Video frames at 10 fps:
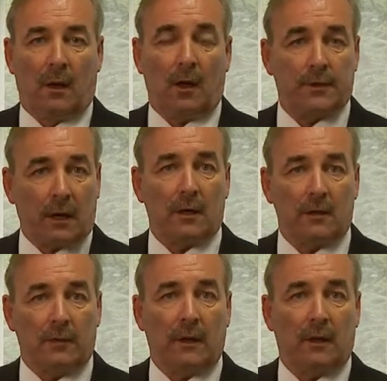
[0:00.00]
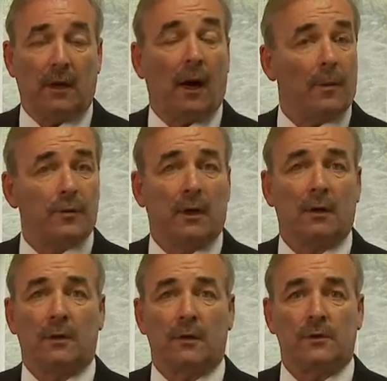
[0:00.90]
Alternatively, the
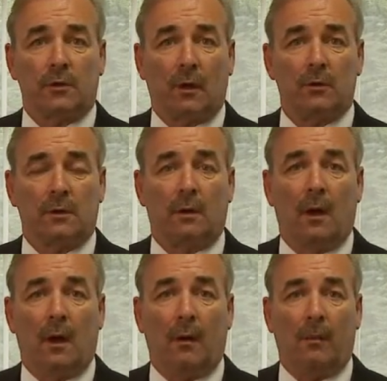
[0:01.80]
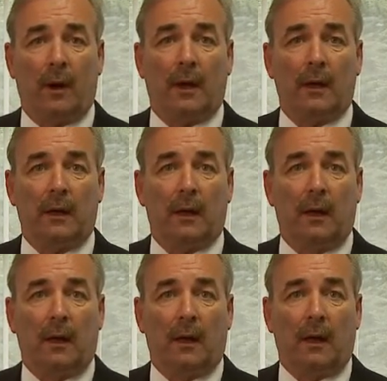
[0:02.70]
arbitrator is chosen by
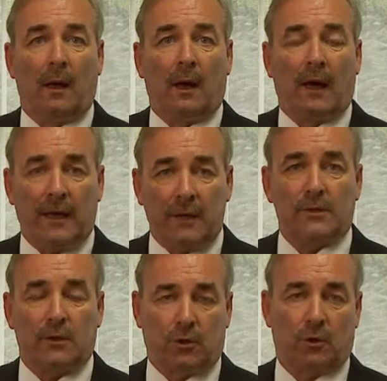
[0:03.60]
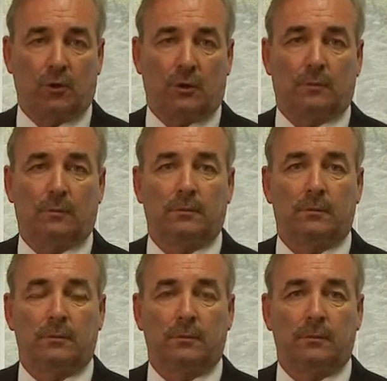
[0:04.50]
an institution.
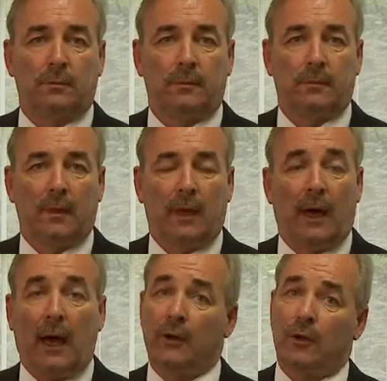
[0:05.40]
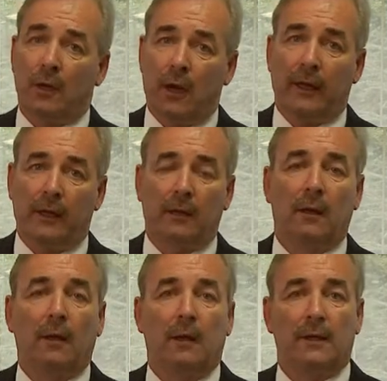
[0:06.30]
And unlike
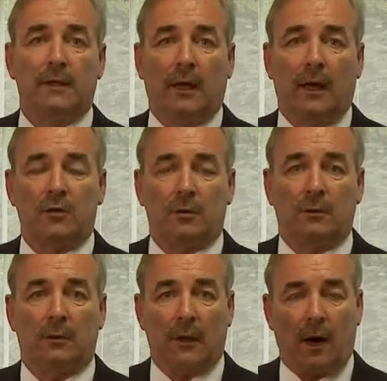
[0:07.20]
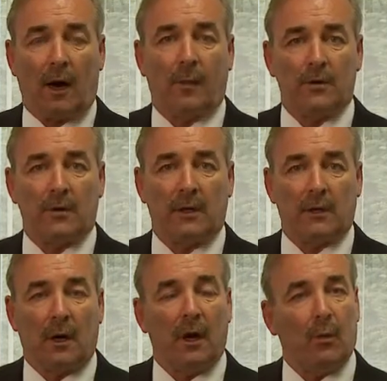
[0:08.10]
litigation, the
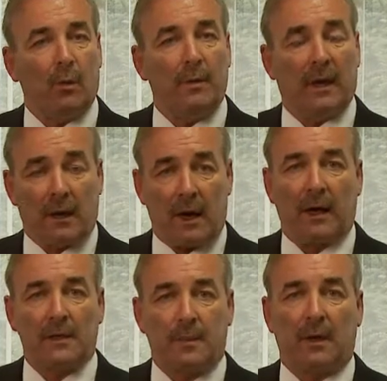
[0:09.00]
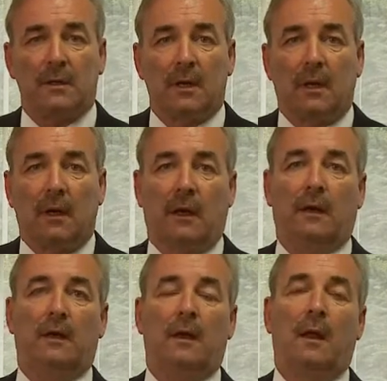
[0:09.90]
arbitrator will be an expert
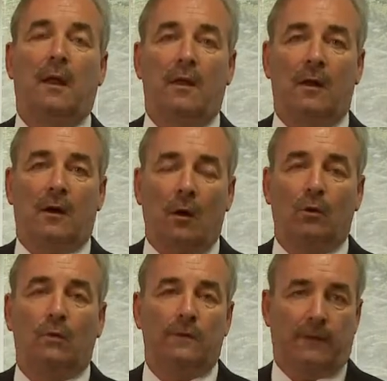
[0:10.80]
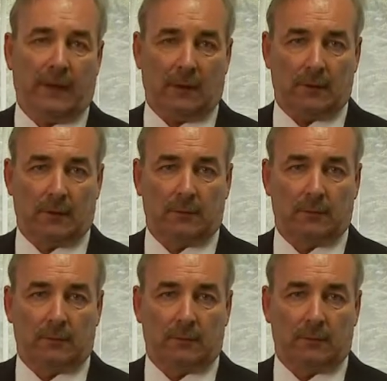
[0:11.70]
in their own field.